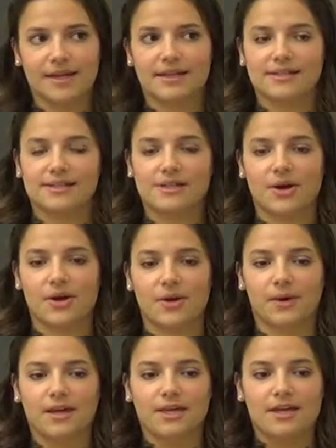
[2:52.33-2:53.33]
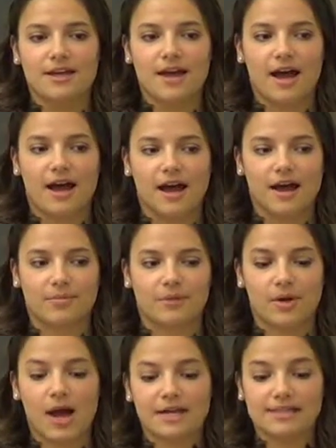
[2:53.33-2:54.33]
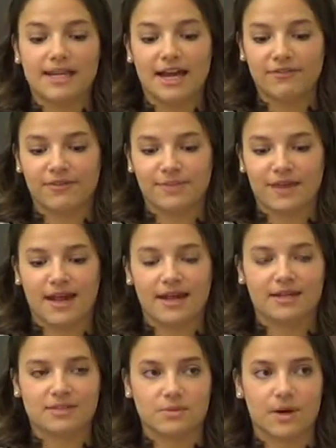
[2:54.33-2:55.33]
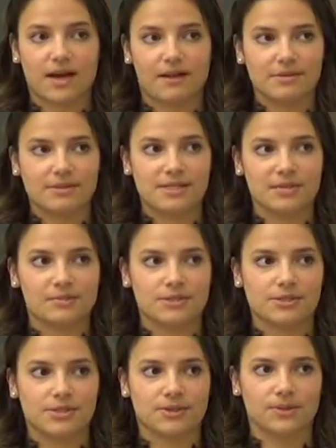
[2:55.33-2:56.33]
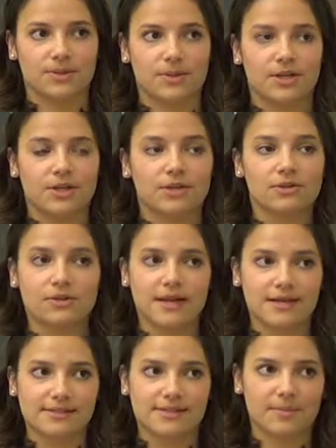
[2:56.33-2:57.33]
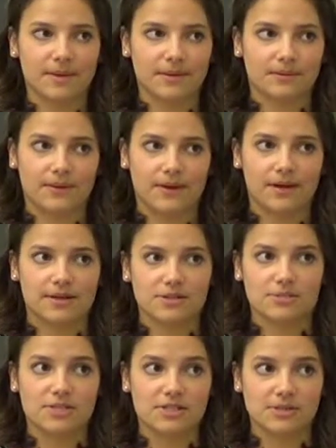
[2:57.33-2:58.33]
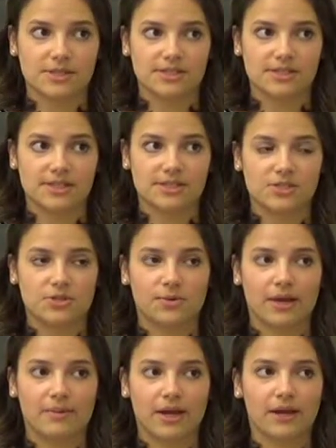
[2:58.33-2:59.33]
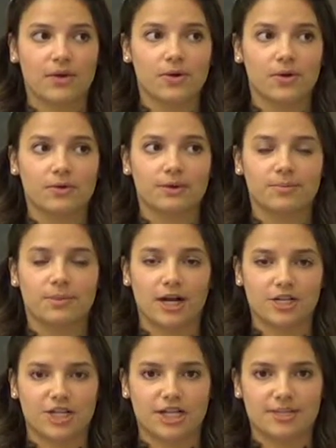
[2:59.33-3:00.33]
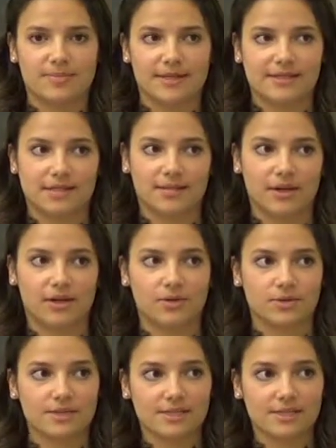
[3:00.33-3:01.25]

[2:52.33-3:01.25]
And so aside from that as well, I was able to utilize the Bank of Uganda's resources to write my own project based on my own